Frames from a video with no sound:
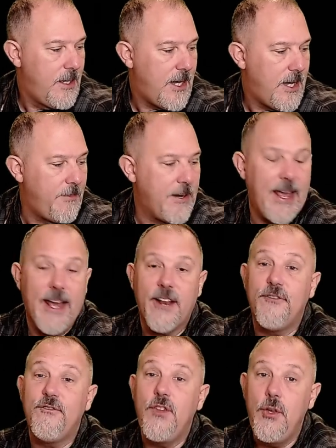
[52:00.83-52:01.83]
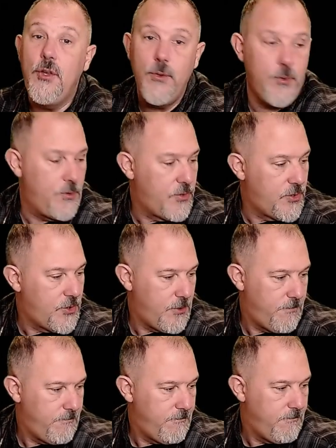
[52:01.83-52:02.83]
I'm going to add a fuse,
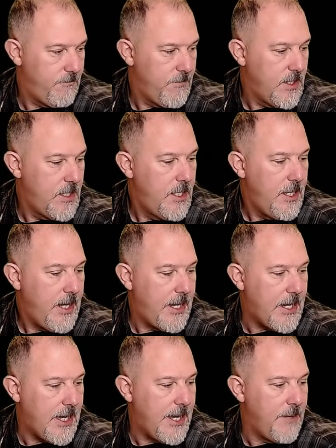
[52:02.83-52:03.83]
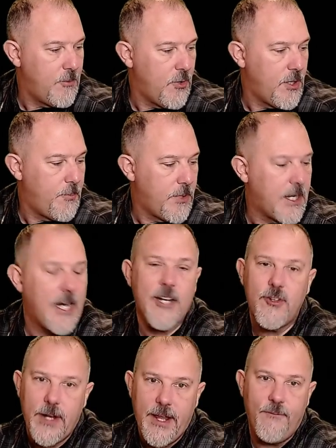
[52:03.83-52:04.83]
and I am going to put a one
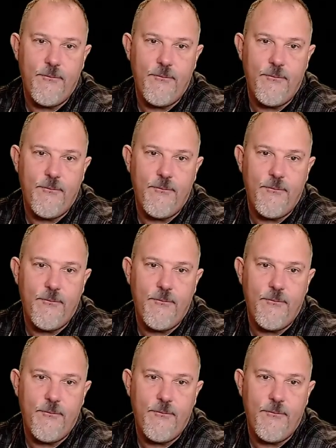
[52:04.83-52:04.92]
hundred amp